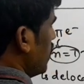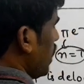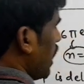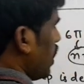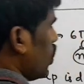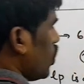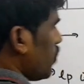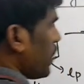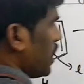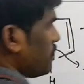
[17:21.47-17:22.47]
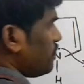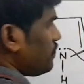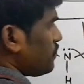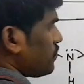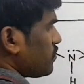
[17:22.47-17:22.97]
And lone pair,
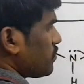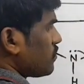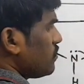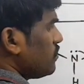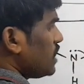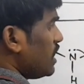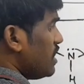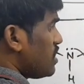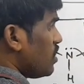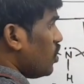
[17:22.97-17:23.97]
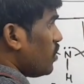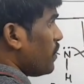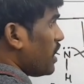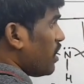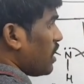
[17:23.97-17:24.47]
this lone
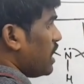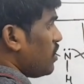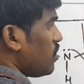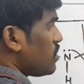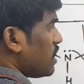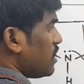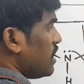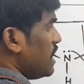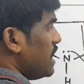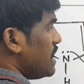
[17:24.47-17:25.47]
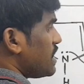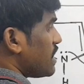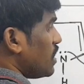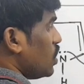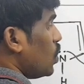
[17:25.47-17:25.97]
pair on nitrogen is
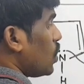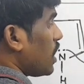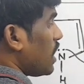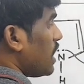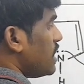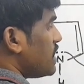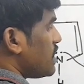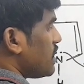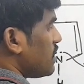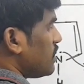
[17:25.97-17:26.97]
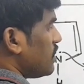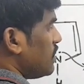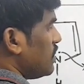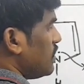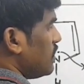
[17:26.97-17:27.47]
localized.
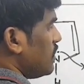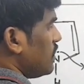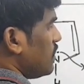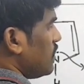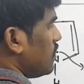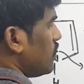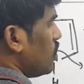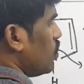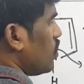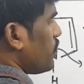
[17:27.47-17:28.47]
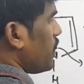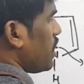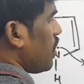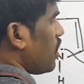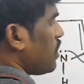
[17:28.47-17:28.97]
Lone pair
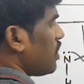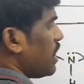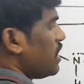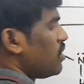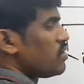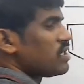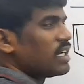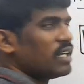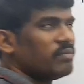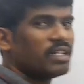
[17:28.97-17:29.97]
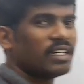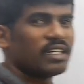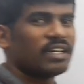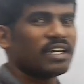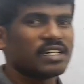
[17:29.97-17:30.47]
on nitrogen can be
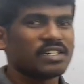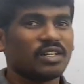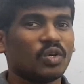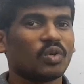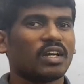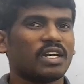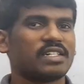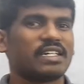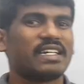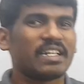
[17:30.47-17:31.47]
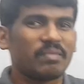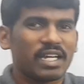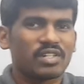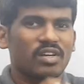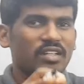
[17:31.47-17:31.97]
taken it as localized. It
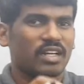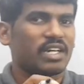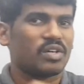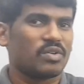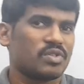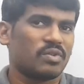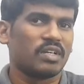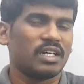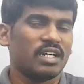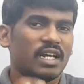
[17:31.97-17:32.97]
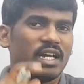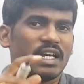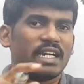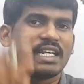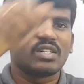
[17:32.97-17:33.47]
remains on the nitrogen only.
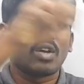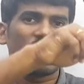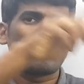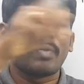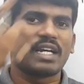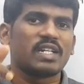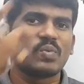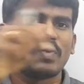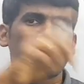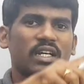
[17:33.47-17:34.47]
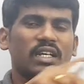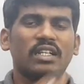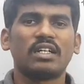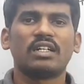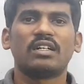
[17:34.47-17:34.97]
It is not participating in
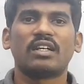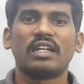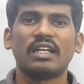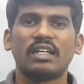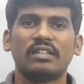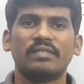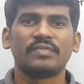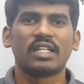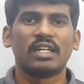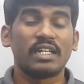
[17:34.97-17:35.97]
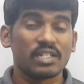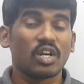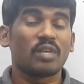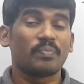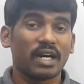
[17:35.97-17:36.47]
the ring. It is
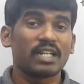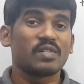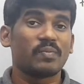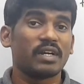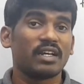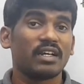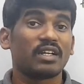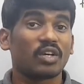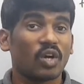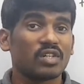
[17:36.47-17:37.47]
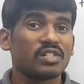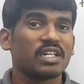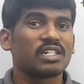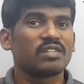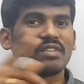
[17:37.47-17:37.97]
not participating in the
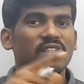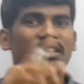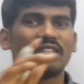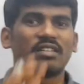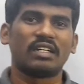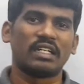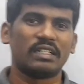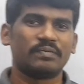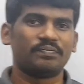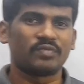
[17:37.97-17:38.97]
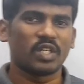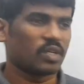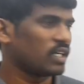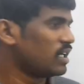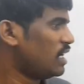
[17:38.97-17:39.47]
conjugation with the ring.
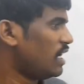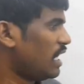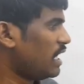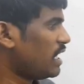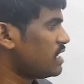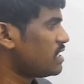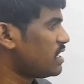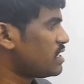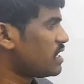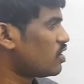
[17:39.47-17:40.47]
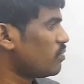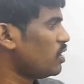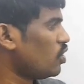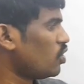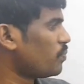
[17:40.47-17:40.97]
Okay, and hence it is said to be
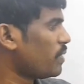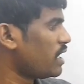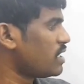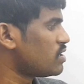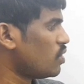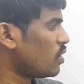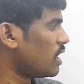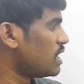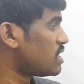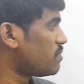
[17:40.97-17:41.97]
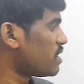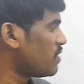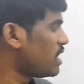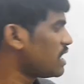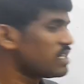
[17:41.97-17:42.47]
lone pair is localized. But
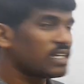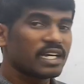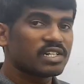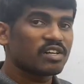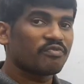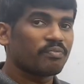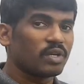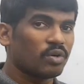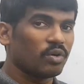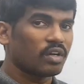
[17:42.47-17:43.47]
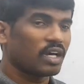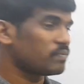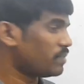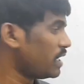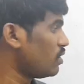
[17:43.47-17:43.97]
whereas in case of pyrrole or
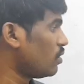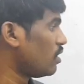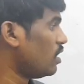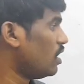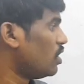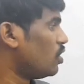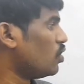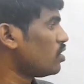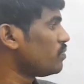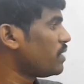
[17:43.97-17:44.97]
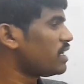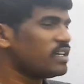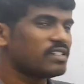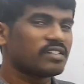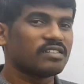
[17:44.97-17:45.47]
pyrrole, lone pair
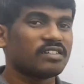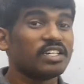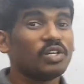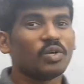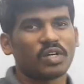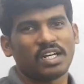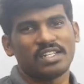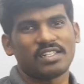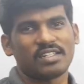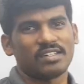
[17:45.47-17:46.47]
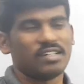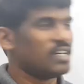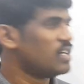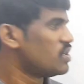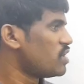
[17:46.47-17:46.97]
is delocalized.
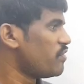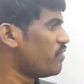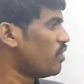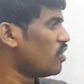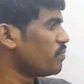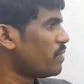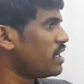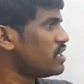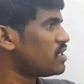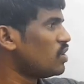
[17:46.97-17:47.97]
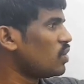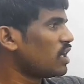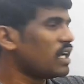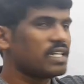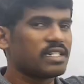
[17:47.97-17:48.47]
So if lone pair is
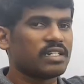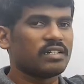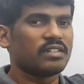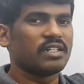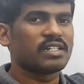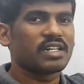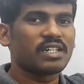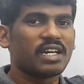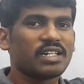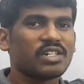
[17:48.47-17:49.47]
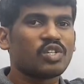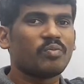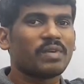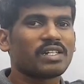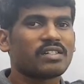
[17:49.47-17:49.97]
localized, in such cases you
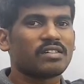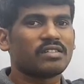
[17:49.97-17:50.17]
must